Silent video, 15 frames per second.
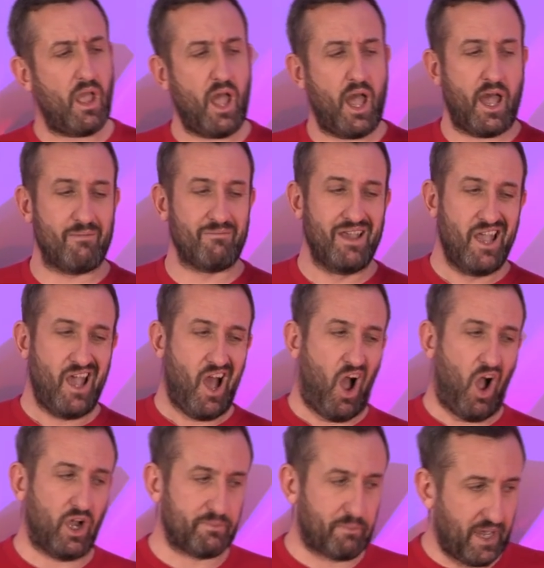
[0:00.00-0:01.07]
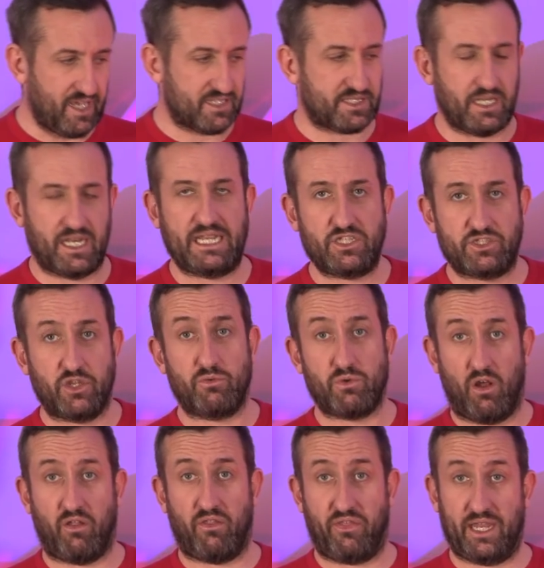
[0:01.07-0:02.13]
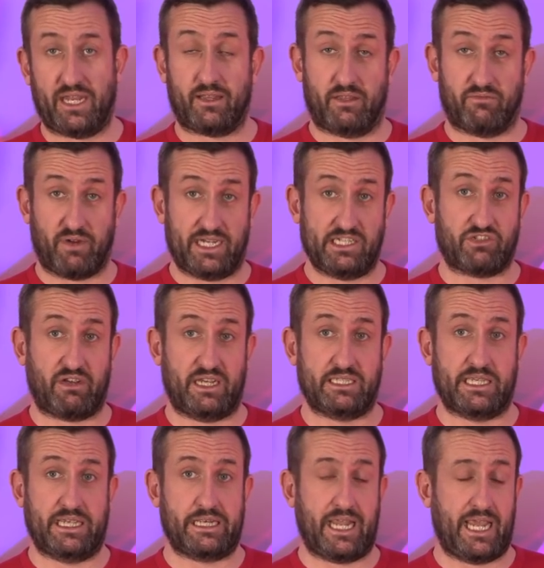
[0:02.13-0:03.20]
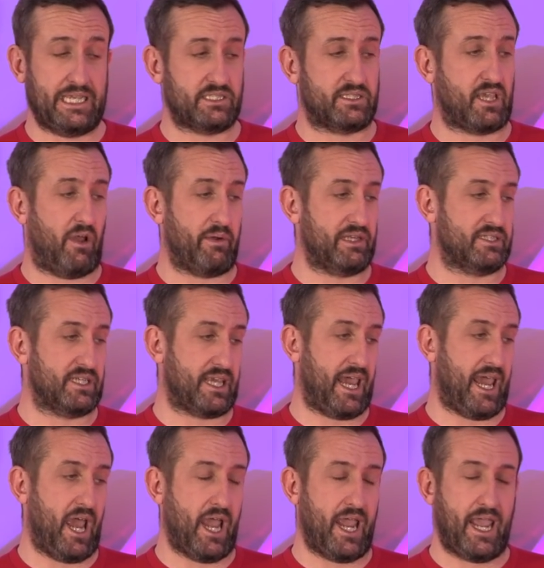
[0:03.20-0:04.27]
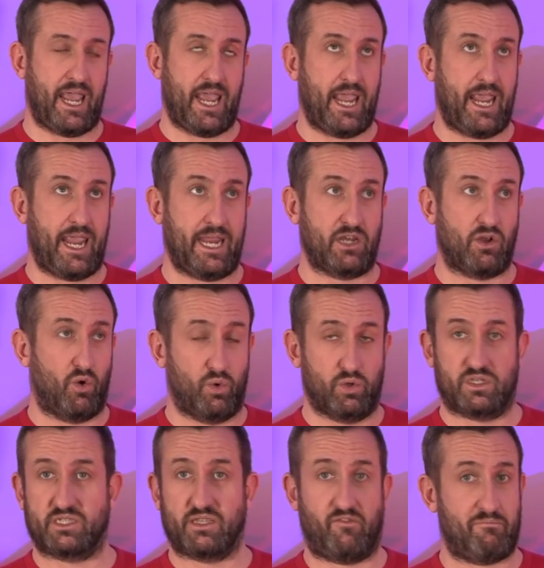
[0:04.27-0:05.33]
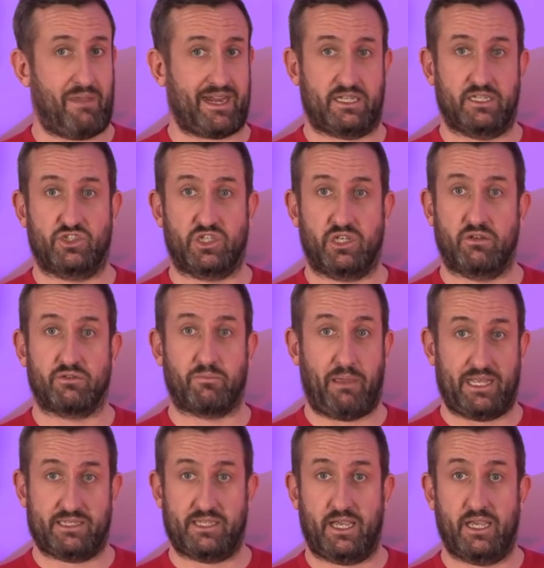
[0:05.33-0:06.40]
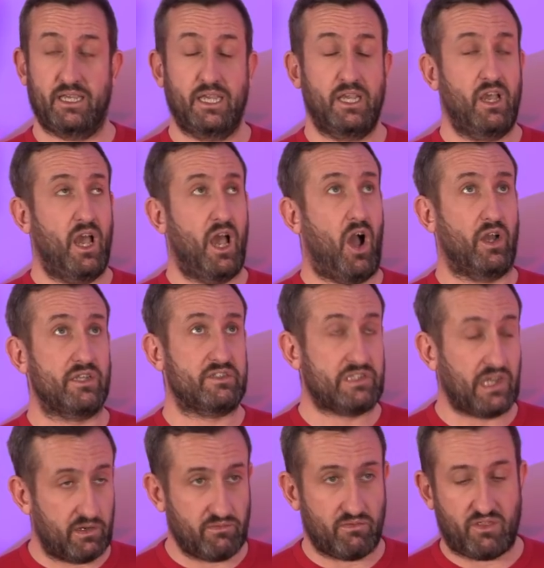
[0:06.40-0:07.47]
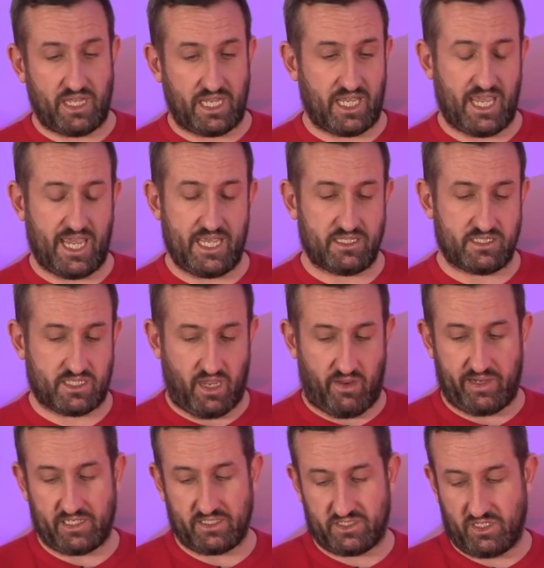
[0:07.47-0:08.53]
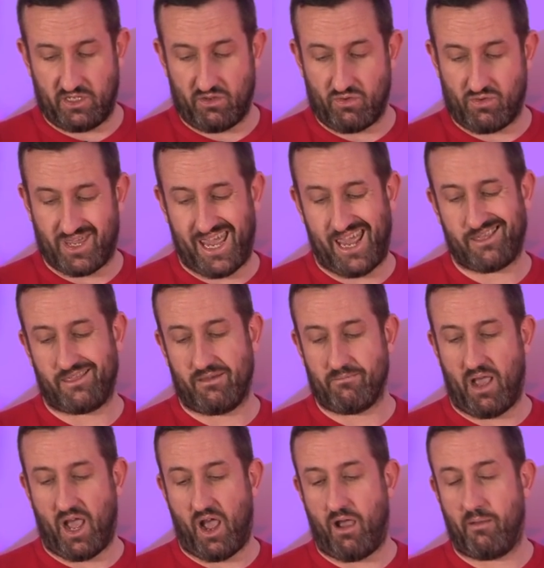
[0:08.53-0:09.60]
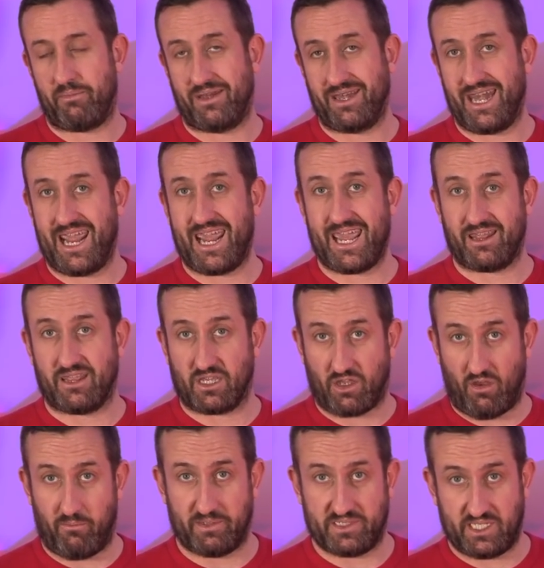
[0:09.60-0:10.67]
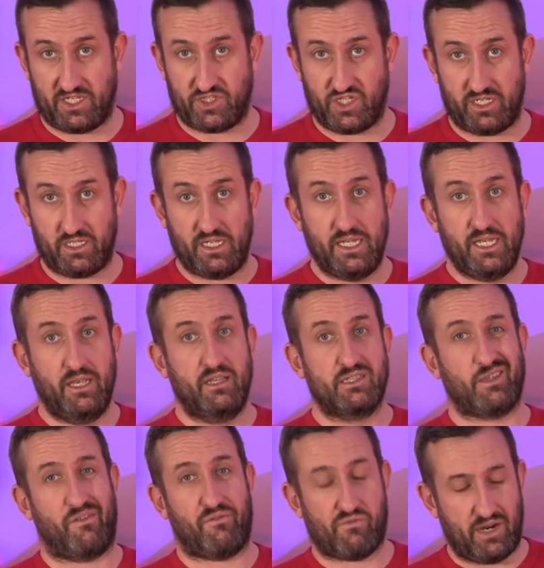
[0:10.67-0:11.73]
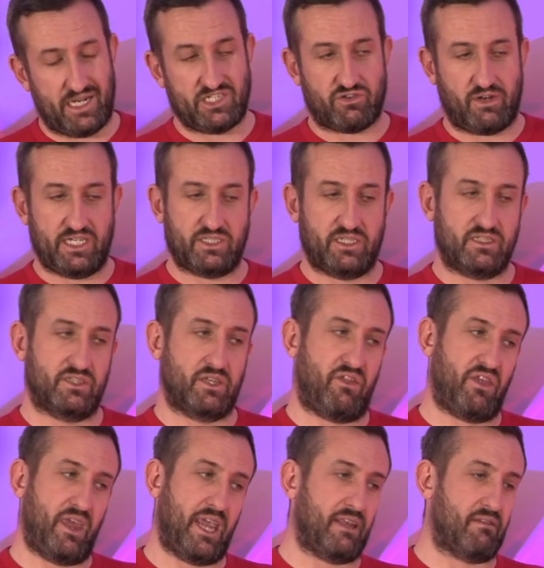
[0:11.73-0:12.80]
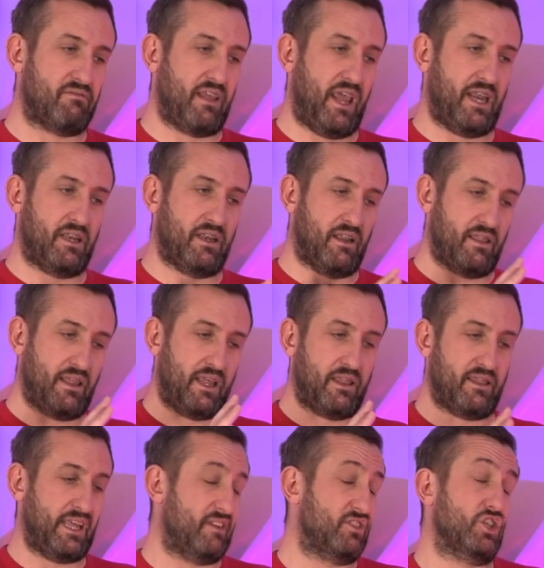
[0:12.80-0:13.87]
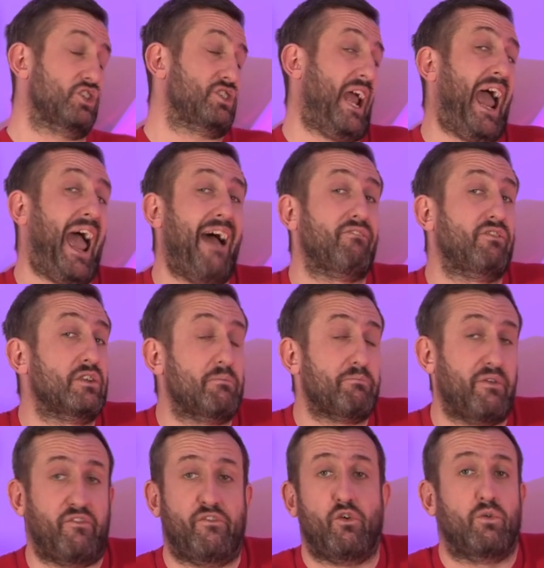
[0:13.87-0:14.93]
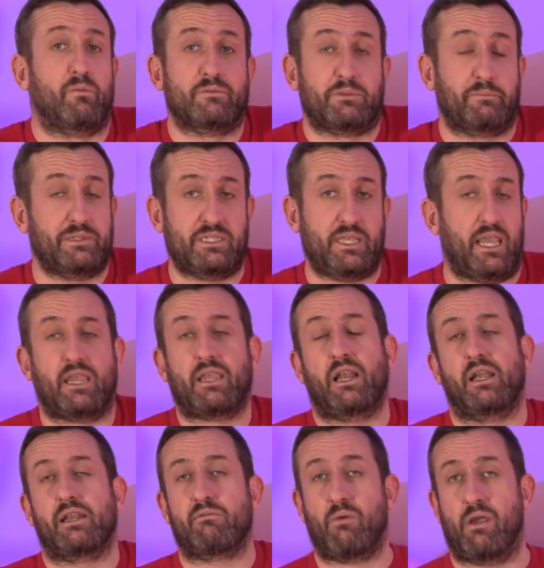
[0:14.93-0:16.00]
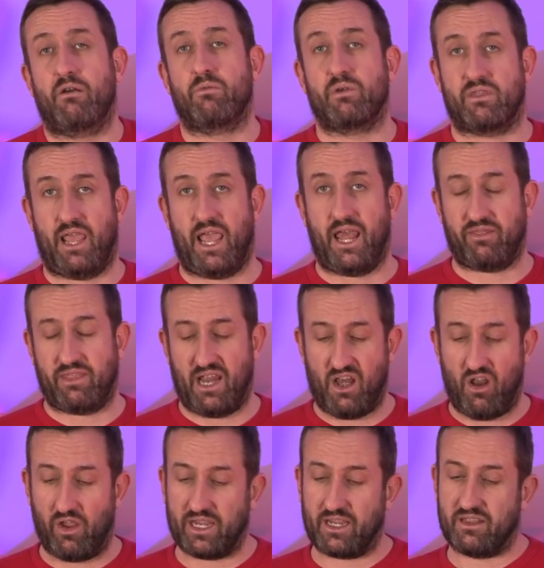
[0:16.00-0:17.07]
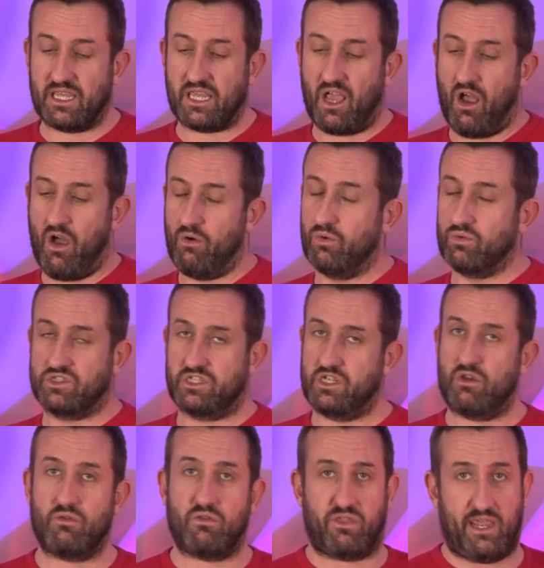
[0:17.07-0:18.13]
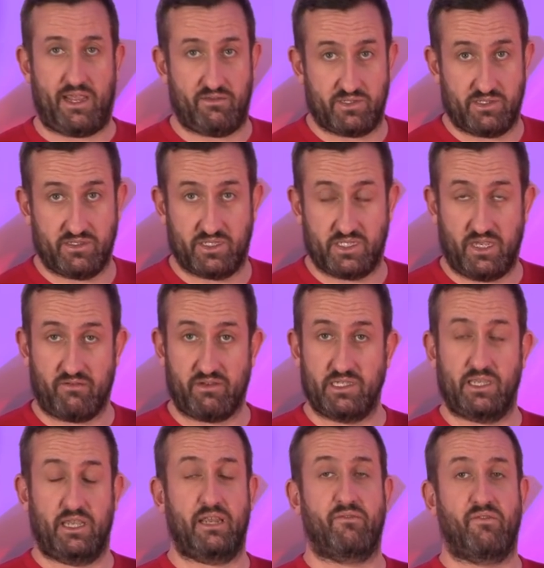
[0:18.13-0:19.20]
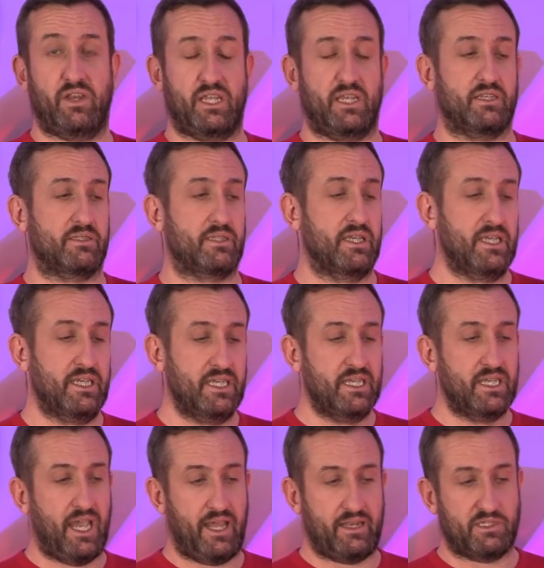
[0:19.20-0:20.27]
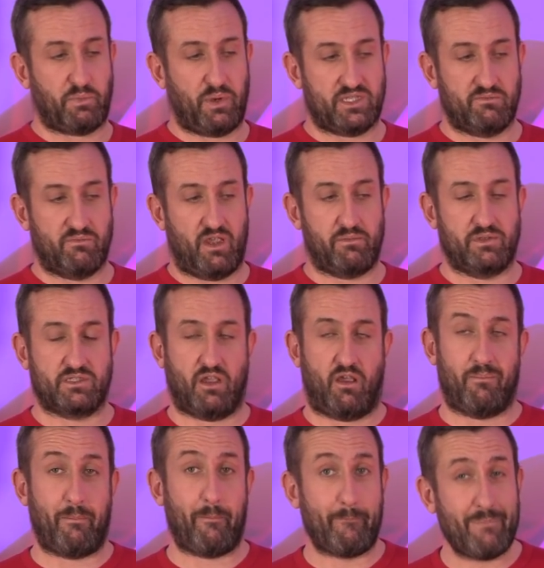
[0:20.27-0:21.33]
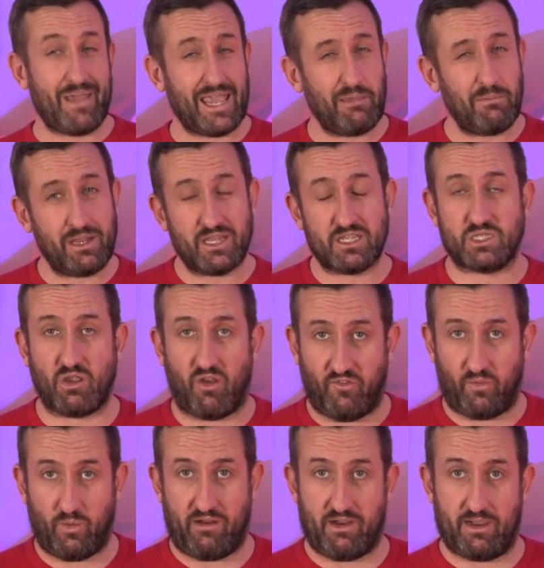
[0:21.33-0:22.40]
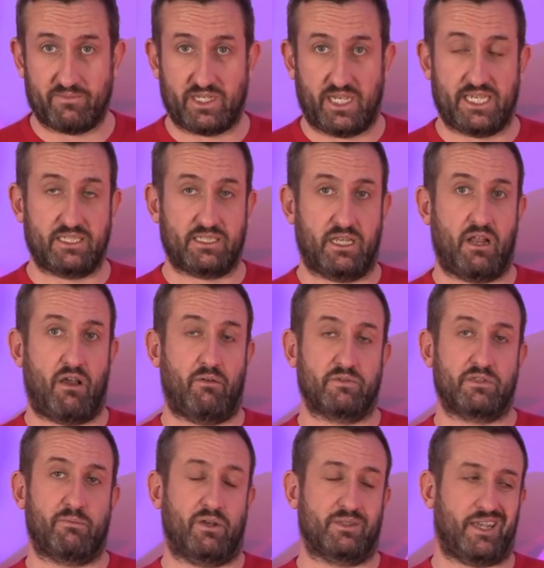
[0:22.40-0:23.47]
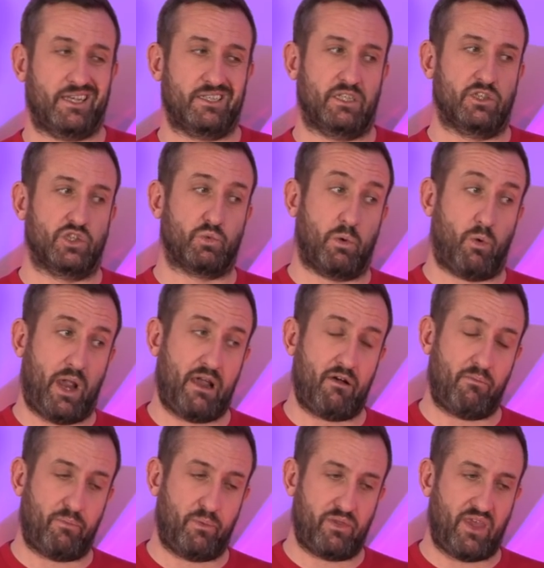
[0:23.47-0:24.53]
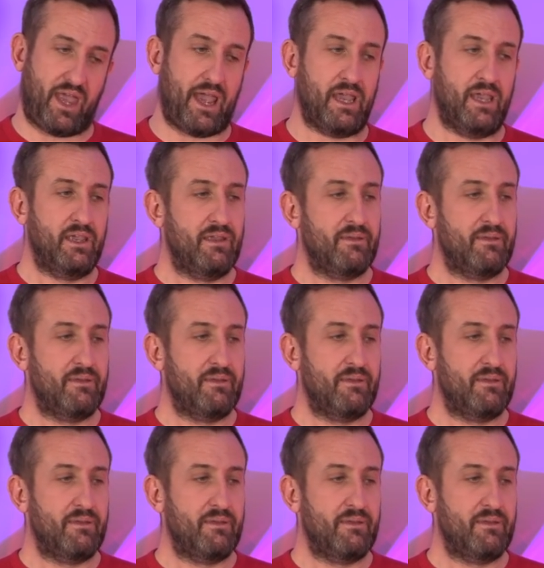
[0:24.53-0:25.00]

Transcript: I personally do not think the ray tracing is going to get in orders of magnitude better. I don't think it's going to get them up near the competition. So if ray tracing is your thing, then they just haven't performed particularly well with that. They're like the old 2000 series NVIDIAs at this present moment in time. Maybe the software updates and optimizations will help with that,